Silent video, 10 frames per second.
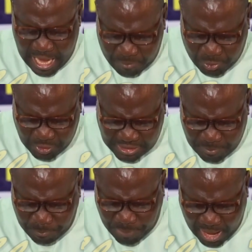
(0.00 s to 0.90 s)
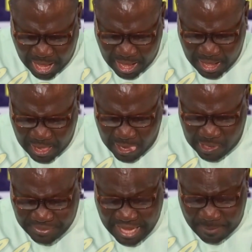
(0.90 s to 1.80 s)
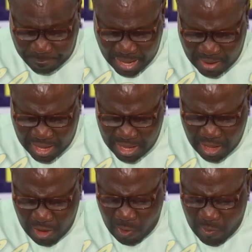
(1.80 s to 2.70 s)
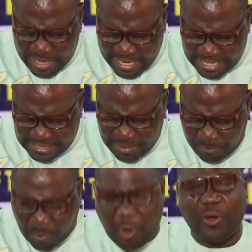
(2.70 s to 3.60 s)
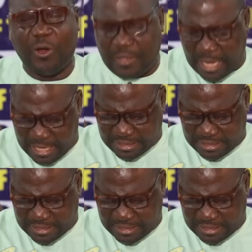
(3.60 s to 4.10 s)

abusing their power or engaging in corrupt